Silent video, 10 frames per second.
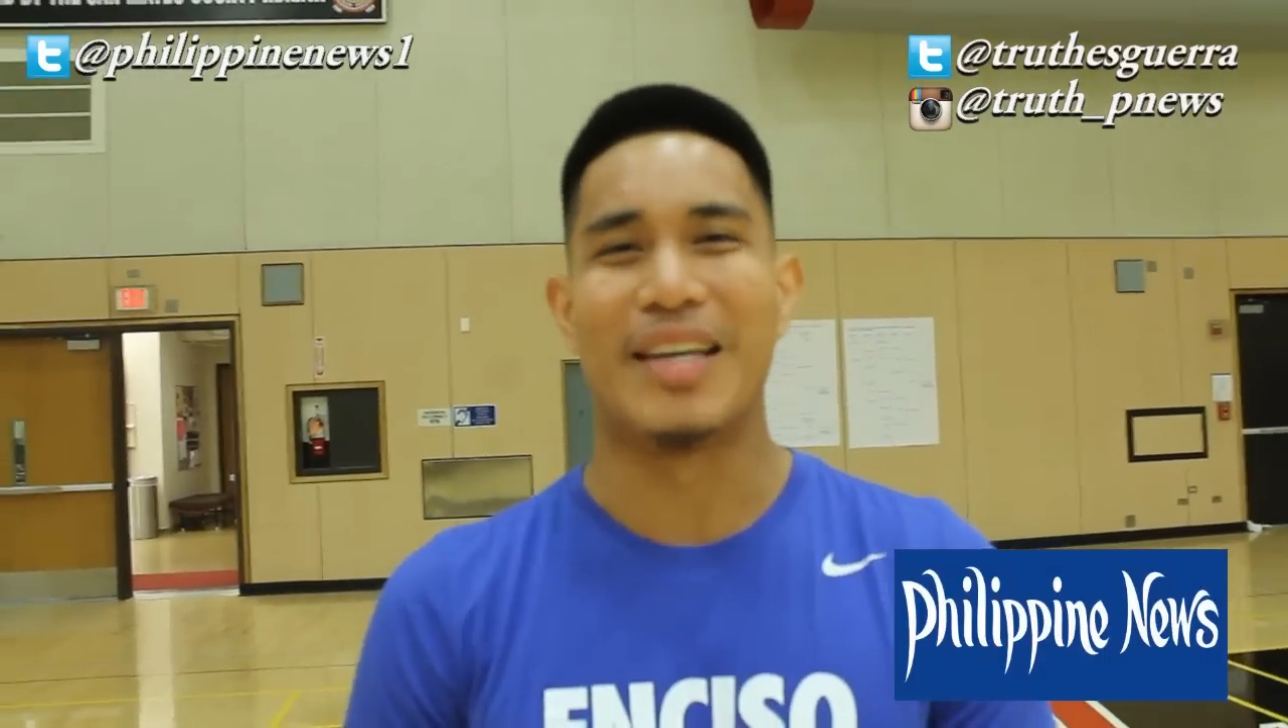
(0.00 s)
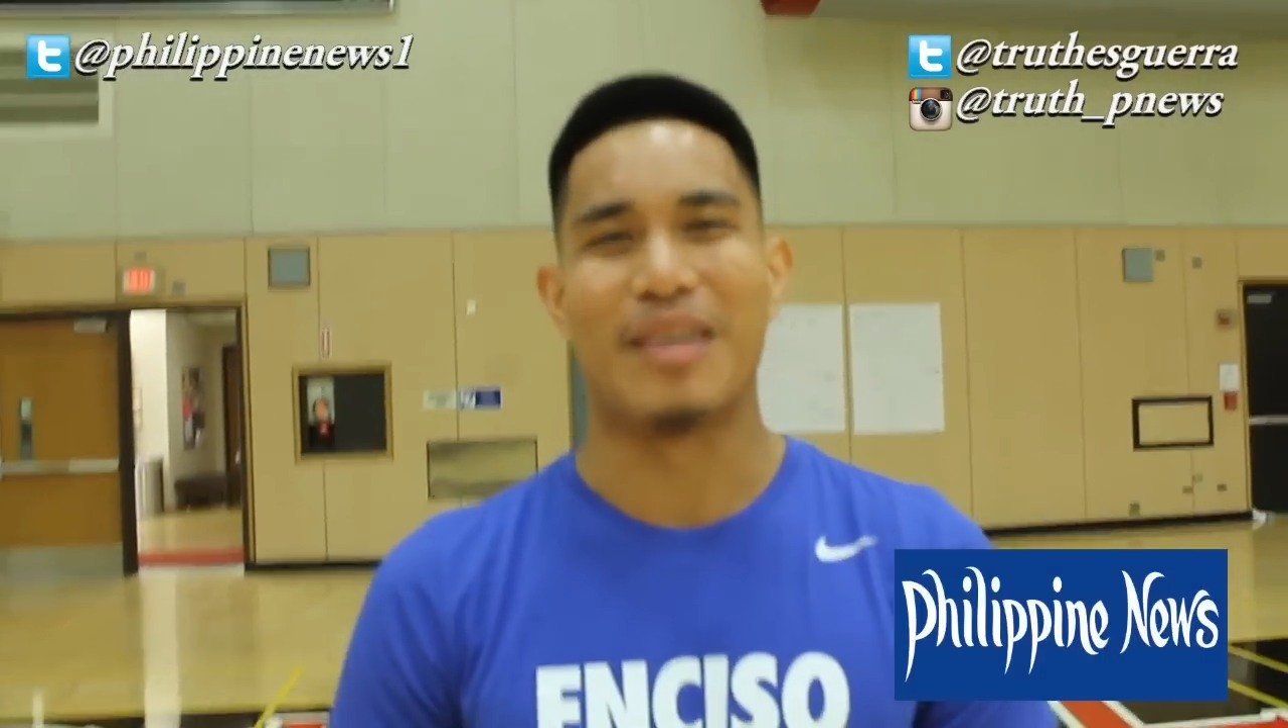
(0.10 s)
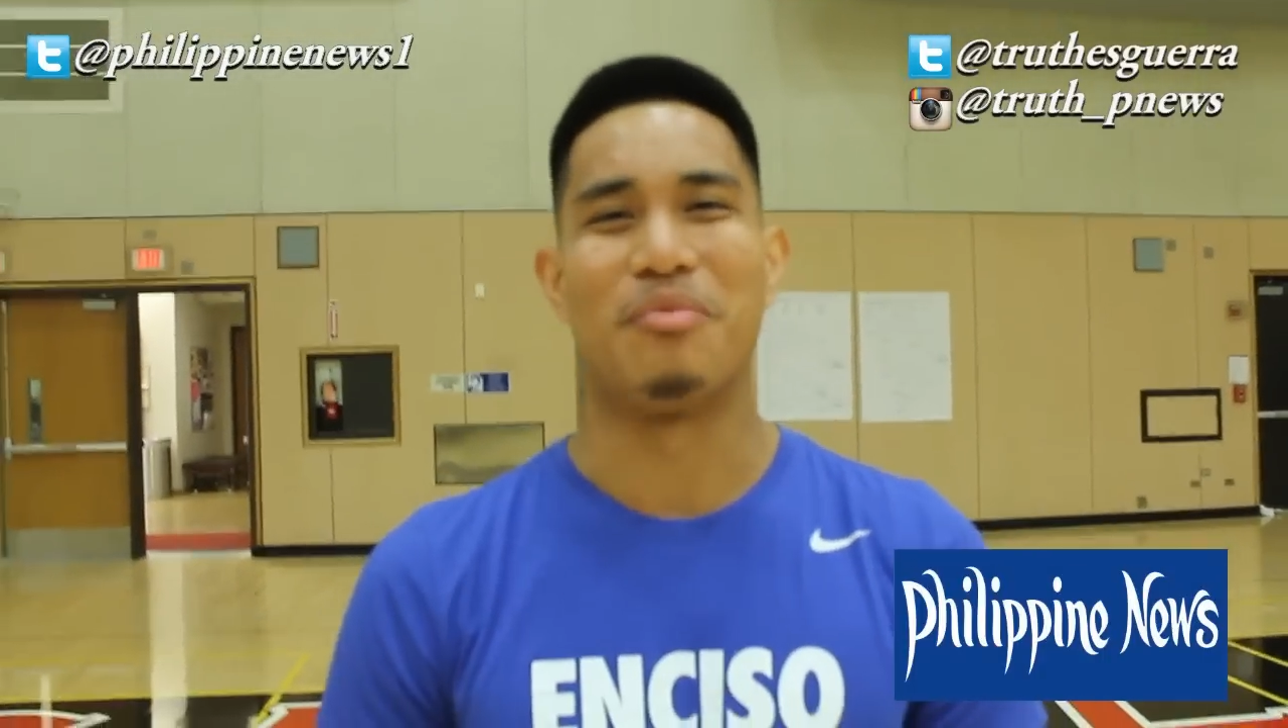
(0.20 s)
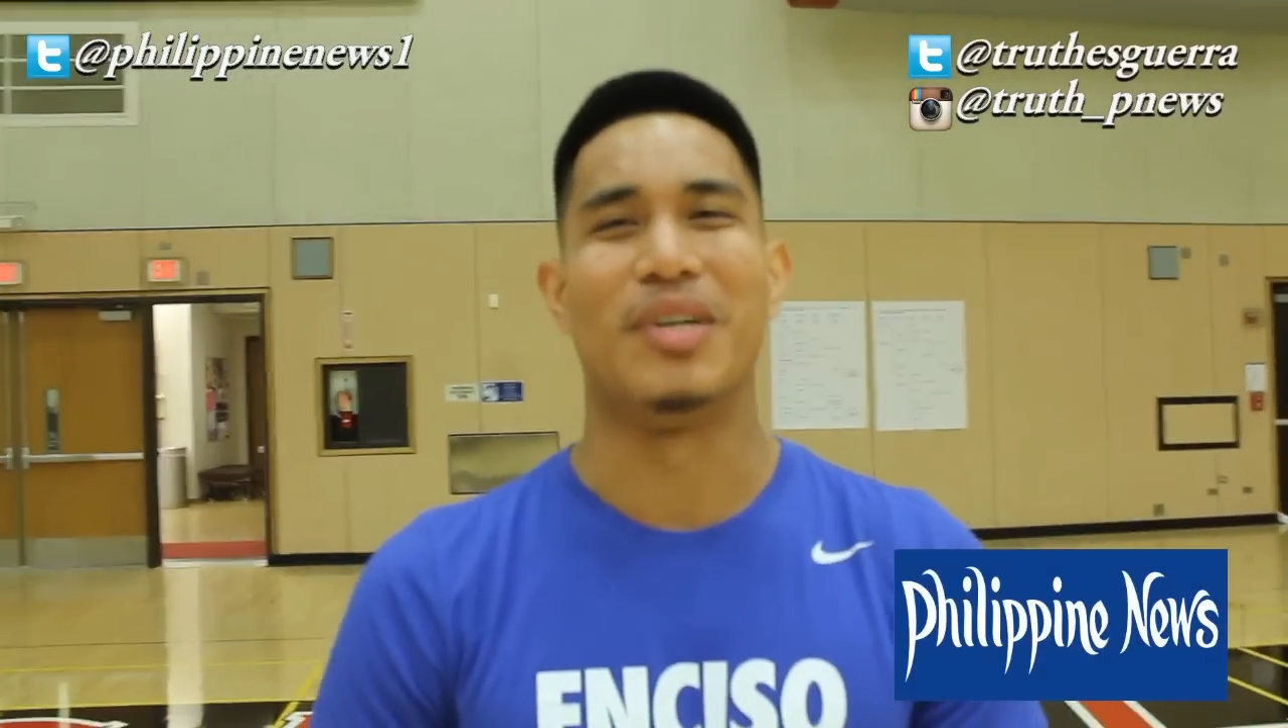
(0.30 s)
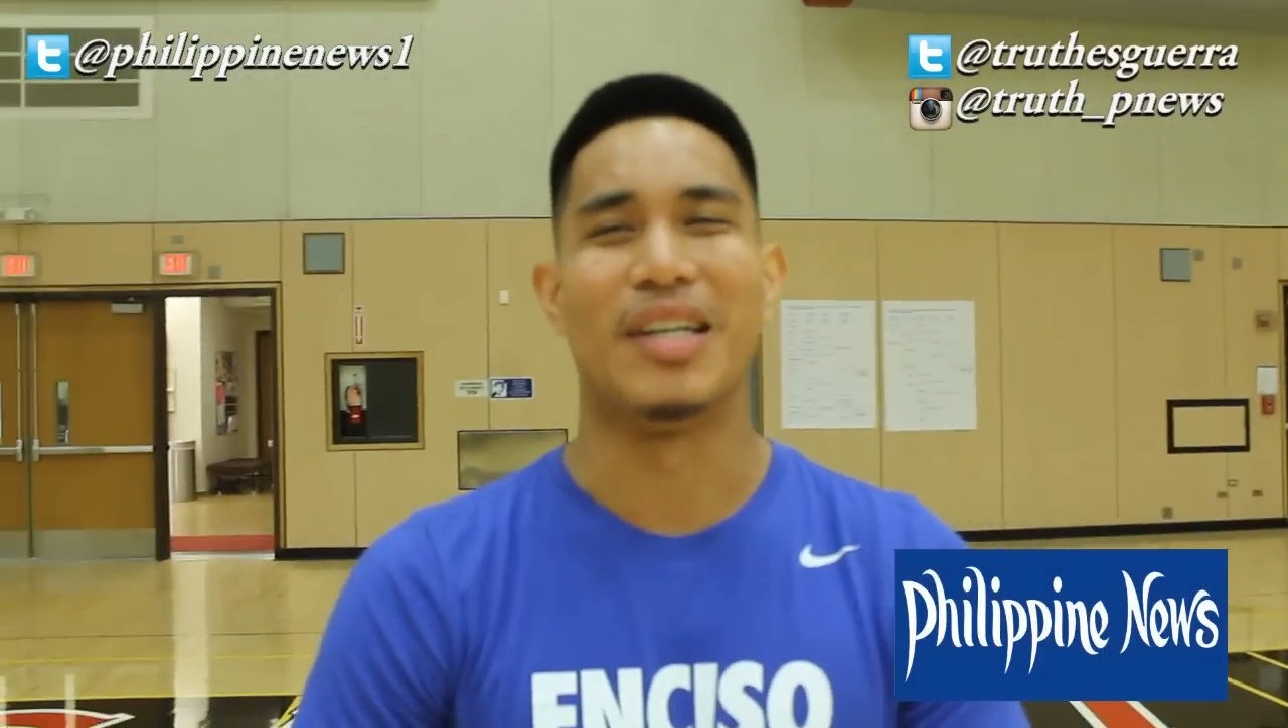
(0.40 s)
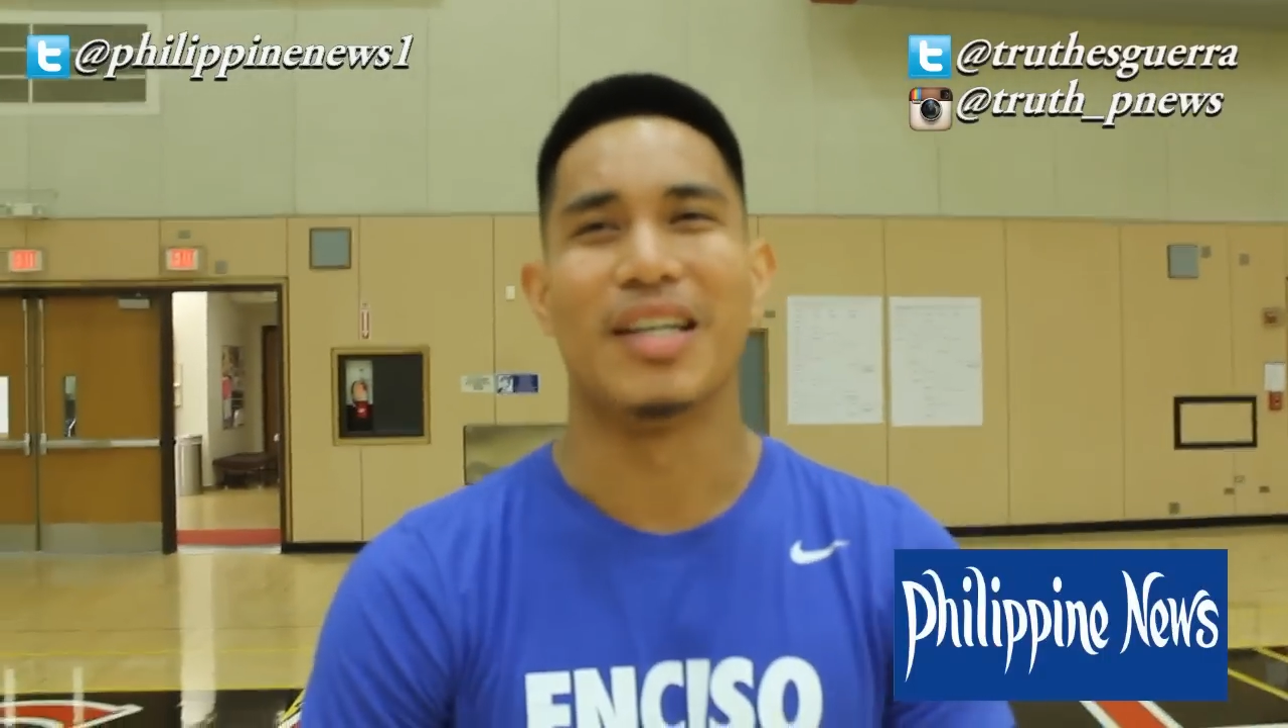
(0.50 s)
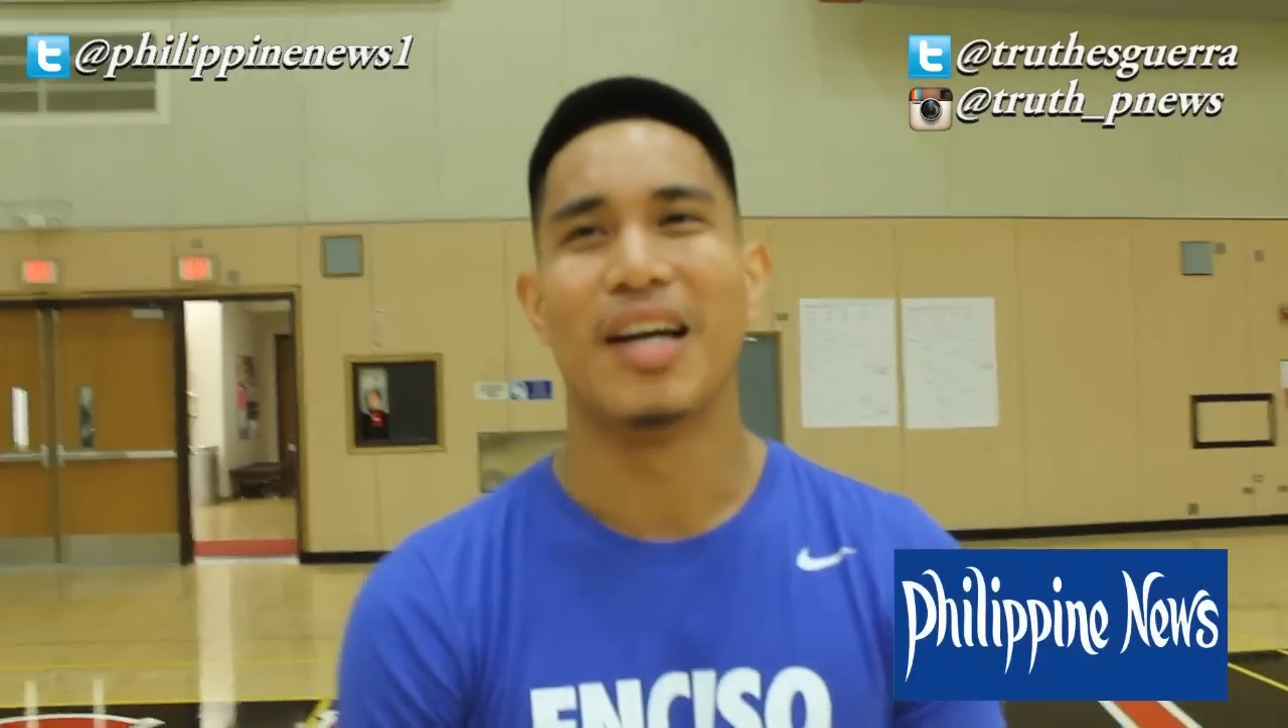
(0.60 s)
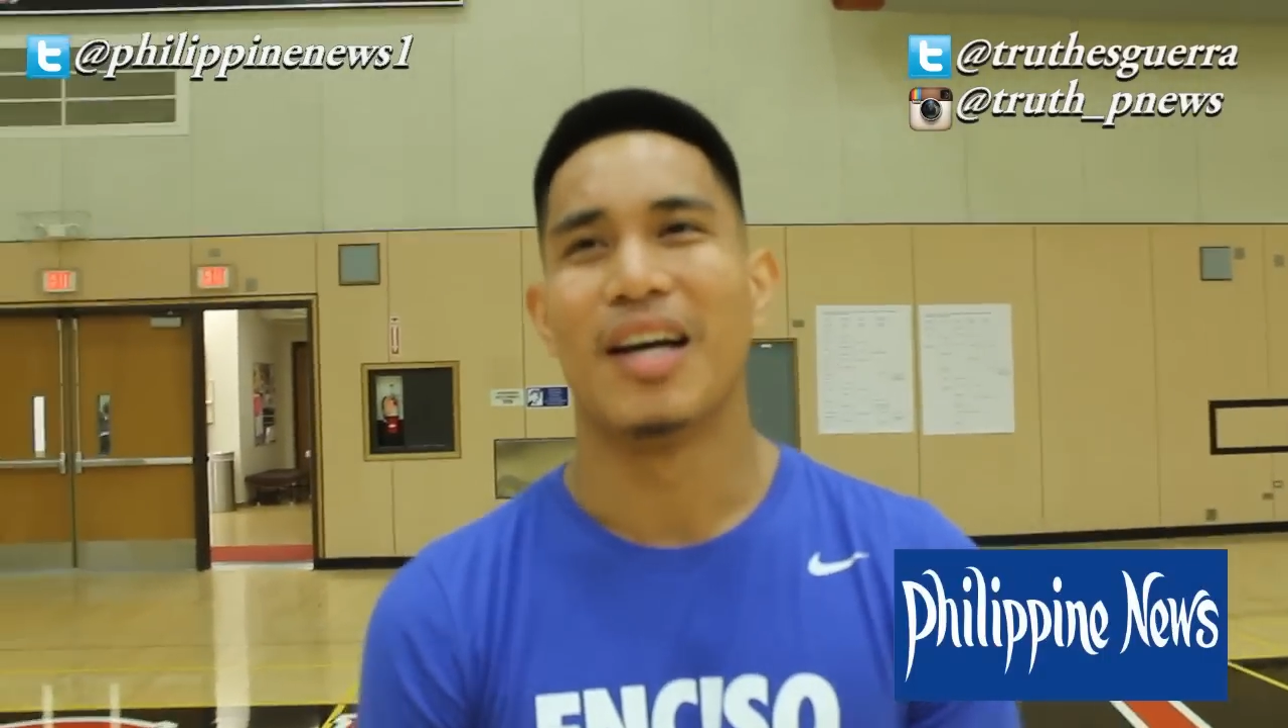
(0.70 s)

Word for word: yet, but